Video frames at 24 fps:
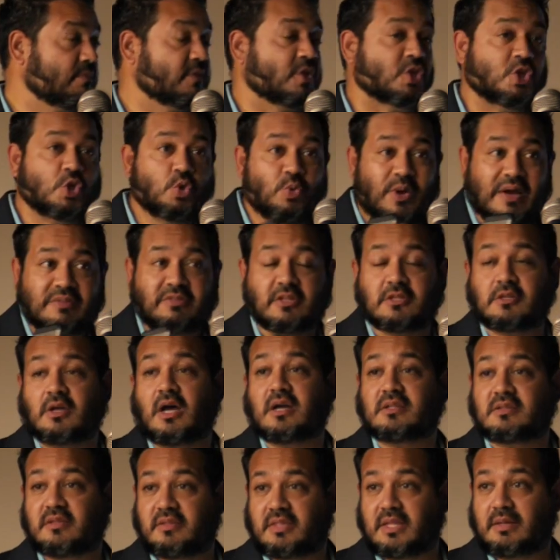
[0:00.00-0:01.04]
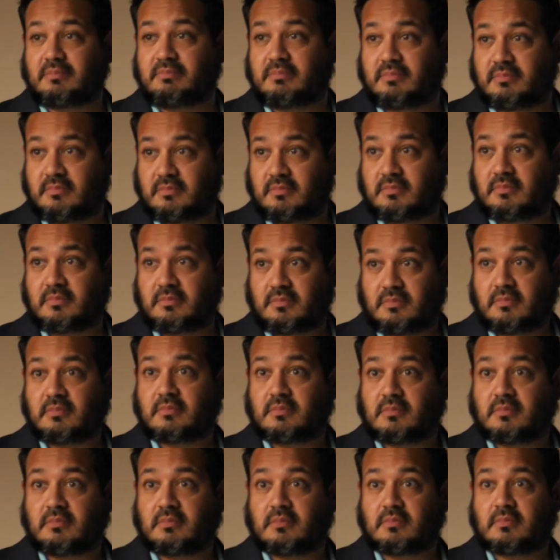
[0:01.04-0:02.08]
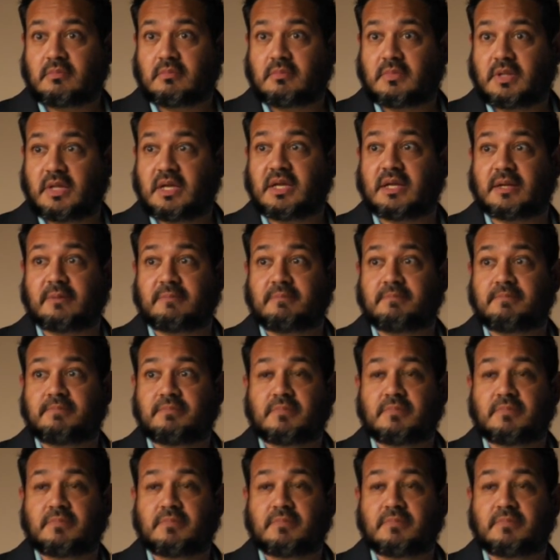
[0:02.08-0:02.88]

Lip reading: You have to talk to them? Yeah.